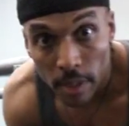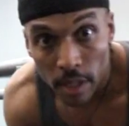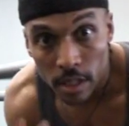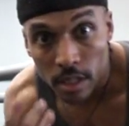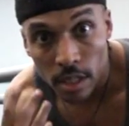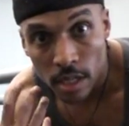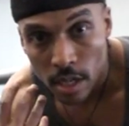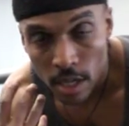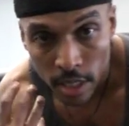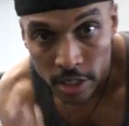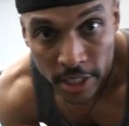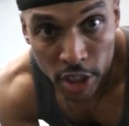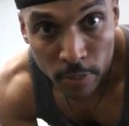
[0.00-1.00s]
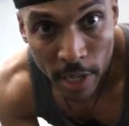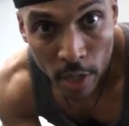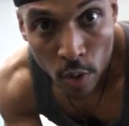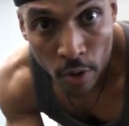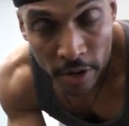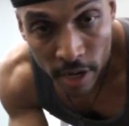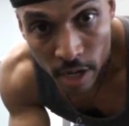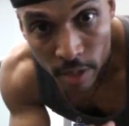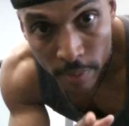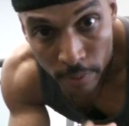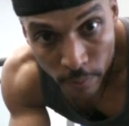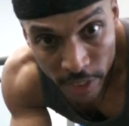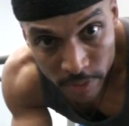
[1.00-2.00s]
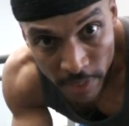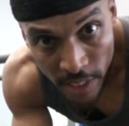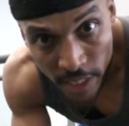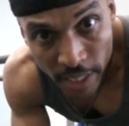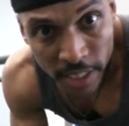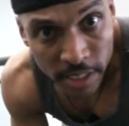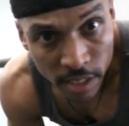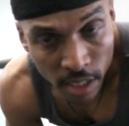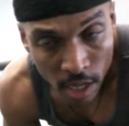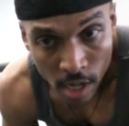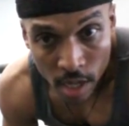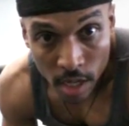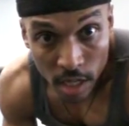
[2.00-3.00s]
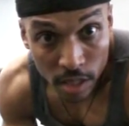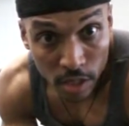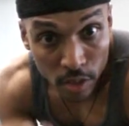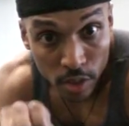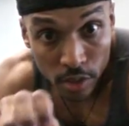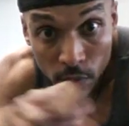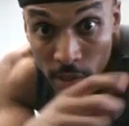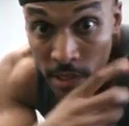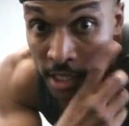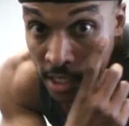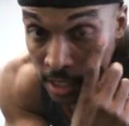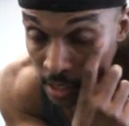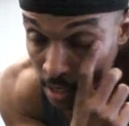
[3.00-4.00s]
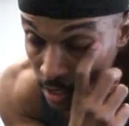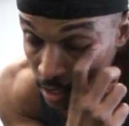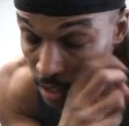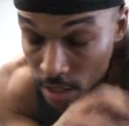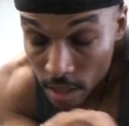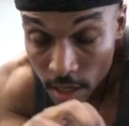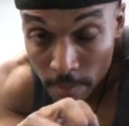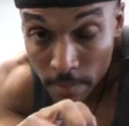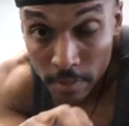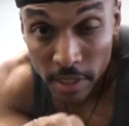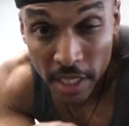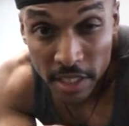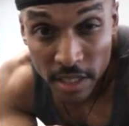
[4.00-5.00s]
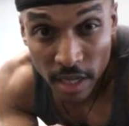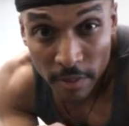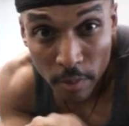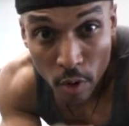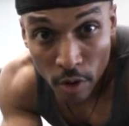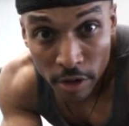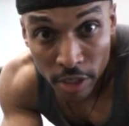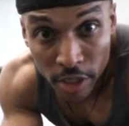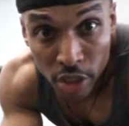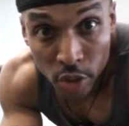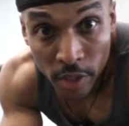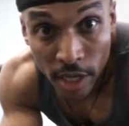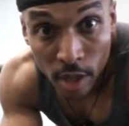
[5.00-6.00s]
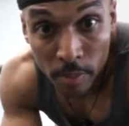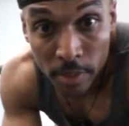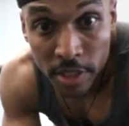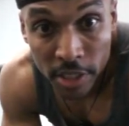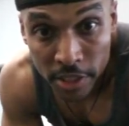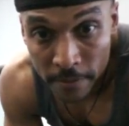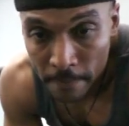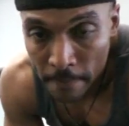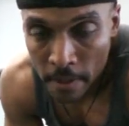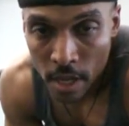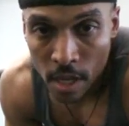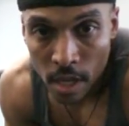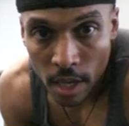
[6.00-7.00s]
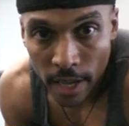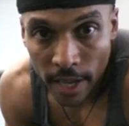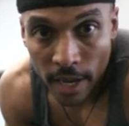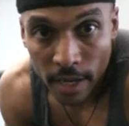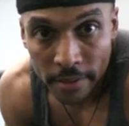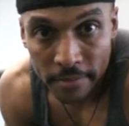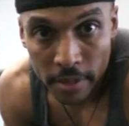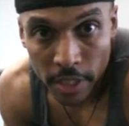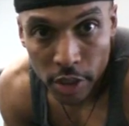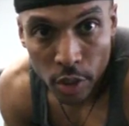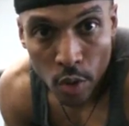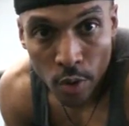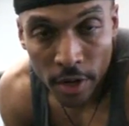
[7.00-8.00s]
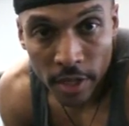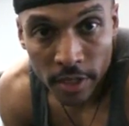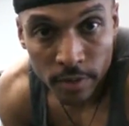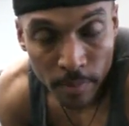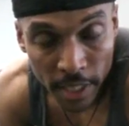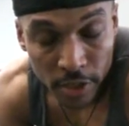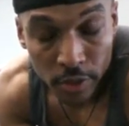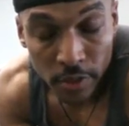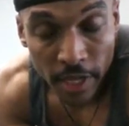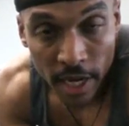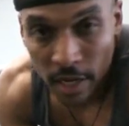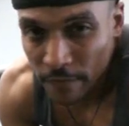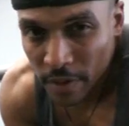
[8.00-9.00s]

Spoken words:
I'm gonna cinch my core down, I'm gonna raise my legs. Either you can do a knee up, knees up, or you can do an L position and get your core in as best you can.